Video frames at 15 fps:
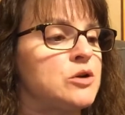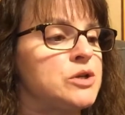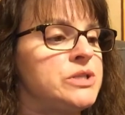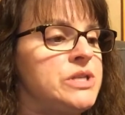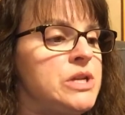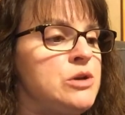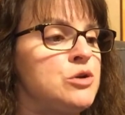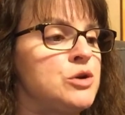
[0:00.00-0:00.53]

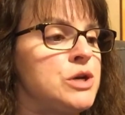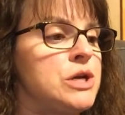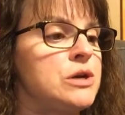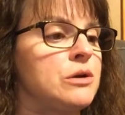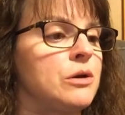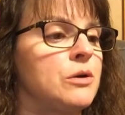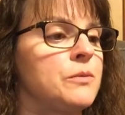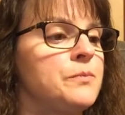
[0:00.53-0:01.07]
senior
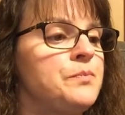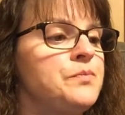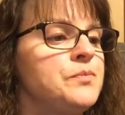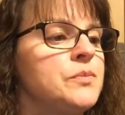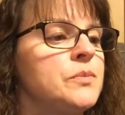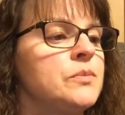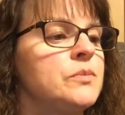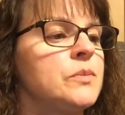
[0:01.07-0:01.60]
year.
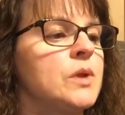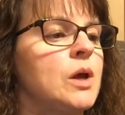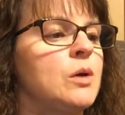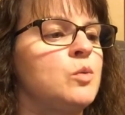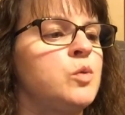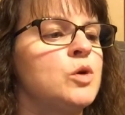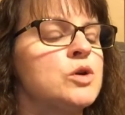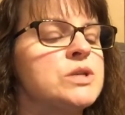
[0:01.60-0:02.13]

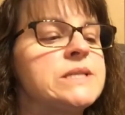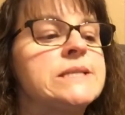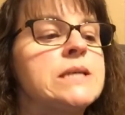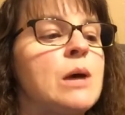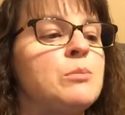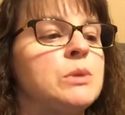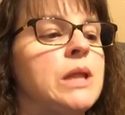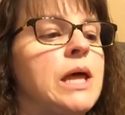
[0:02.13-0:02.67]
We're
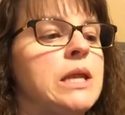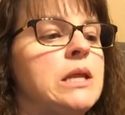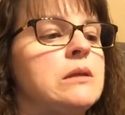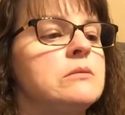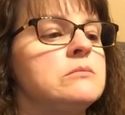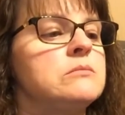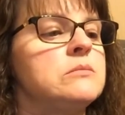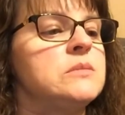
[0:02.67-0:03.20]

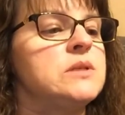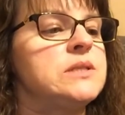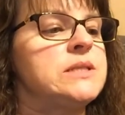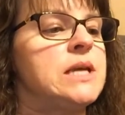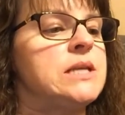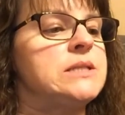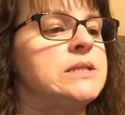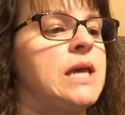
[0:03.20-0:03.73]
subletting,
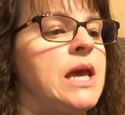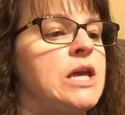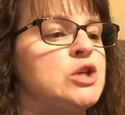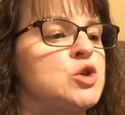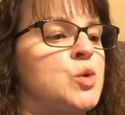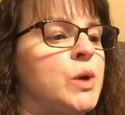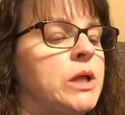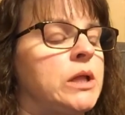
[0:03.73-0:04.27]
says
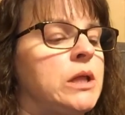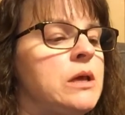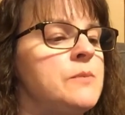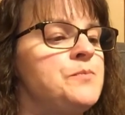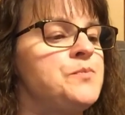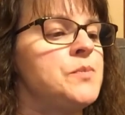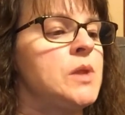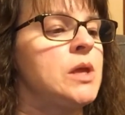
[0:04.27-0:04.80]
Gage quickly.
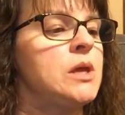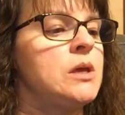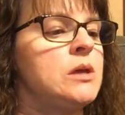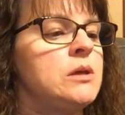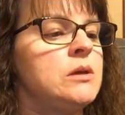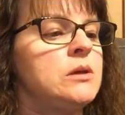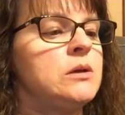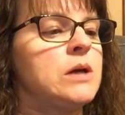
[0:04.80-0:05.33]

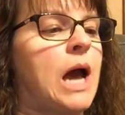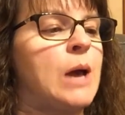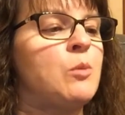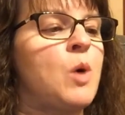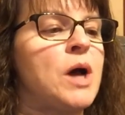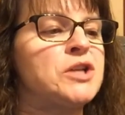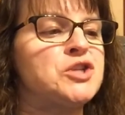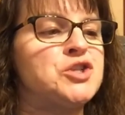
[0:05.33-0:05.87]
I
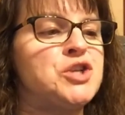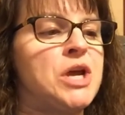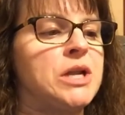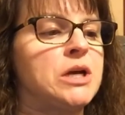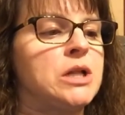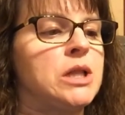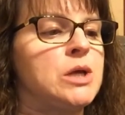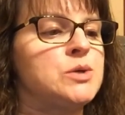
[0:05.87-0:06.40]
watch Jana
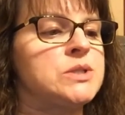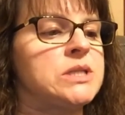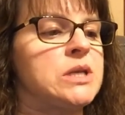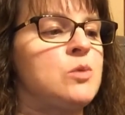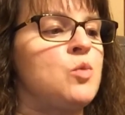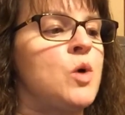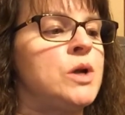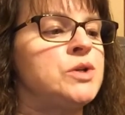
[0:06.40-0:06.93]
closely,
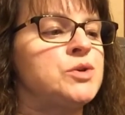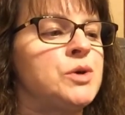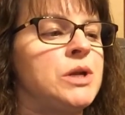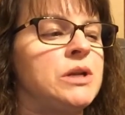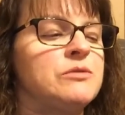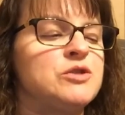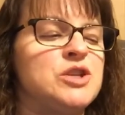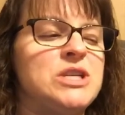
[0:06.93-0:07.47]
wondering
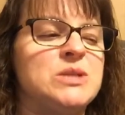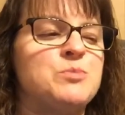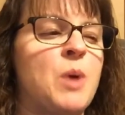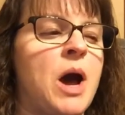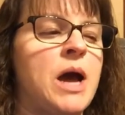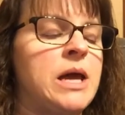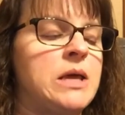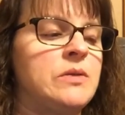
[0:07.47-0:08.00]
if she's
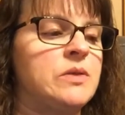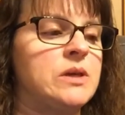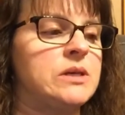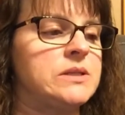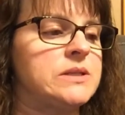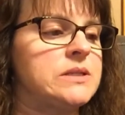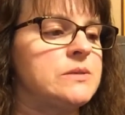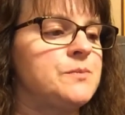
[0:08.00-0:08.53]
buying
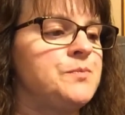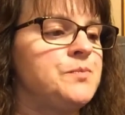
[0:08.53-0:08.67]
this.